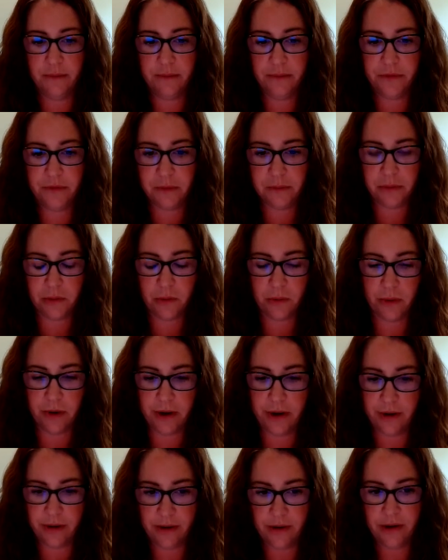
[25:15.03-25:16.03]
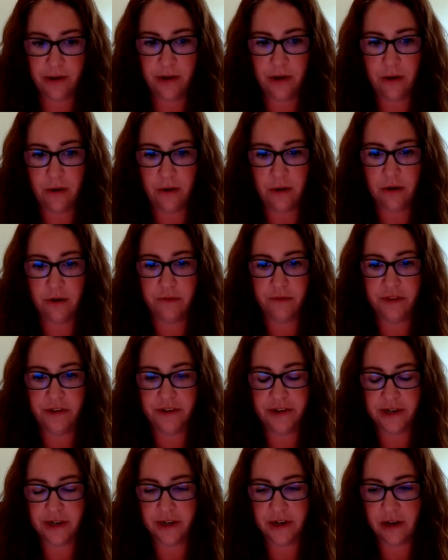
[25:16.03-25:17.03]
support all of the
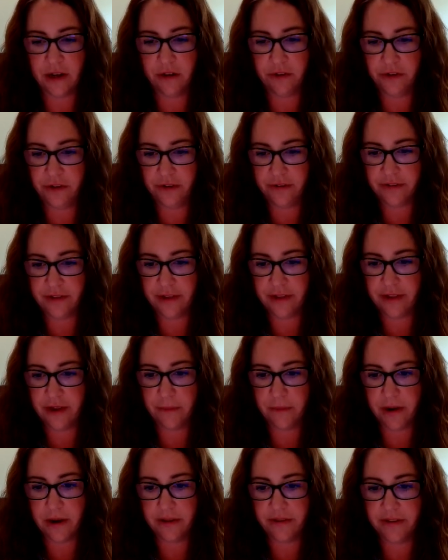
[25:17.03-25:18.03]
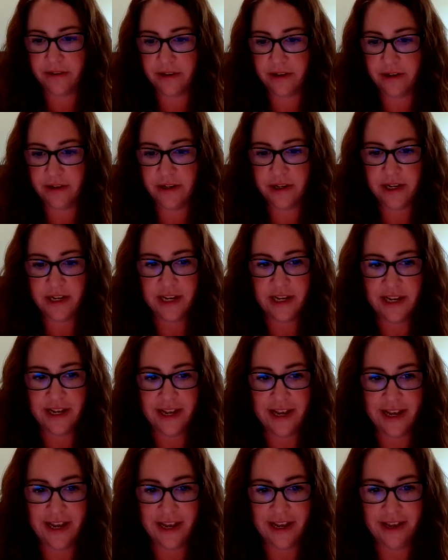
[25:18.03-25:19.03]
technologies that they wanted.
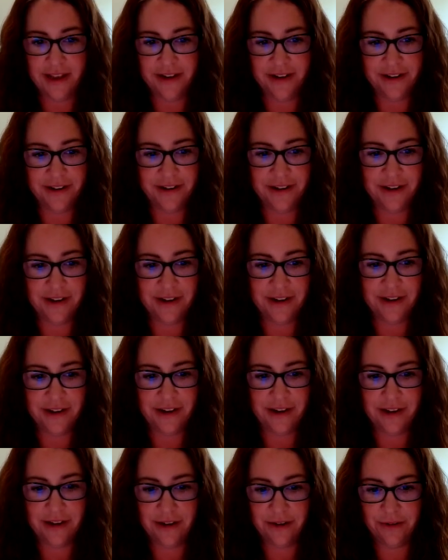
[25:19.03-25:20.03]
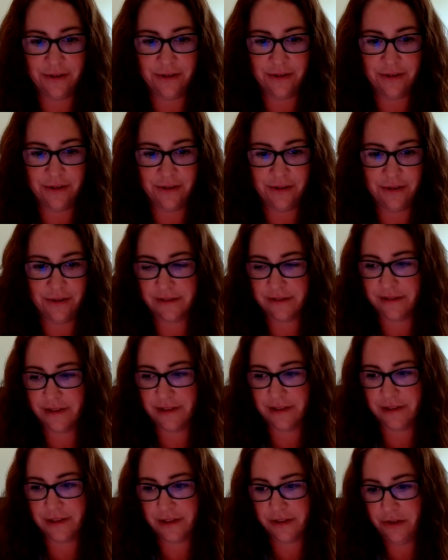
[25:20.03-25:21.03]
And,
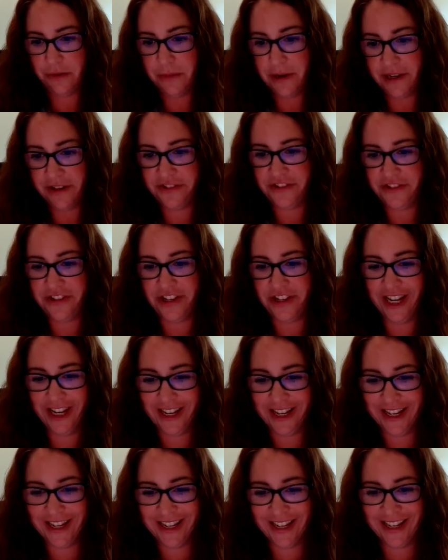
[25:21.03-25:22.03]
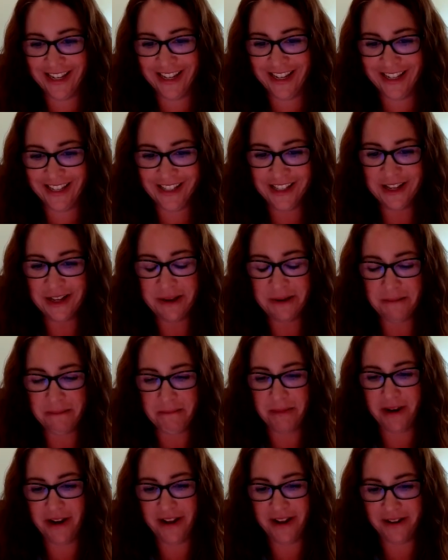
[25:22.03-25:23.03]
it's too much,
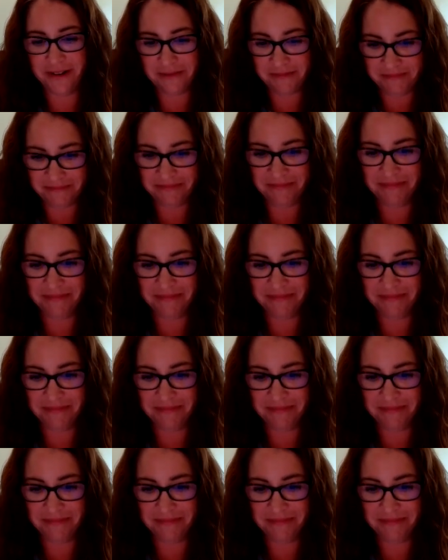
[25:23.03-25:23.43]
but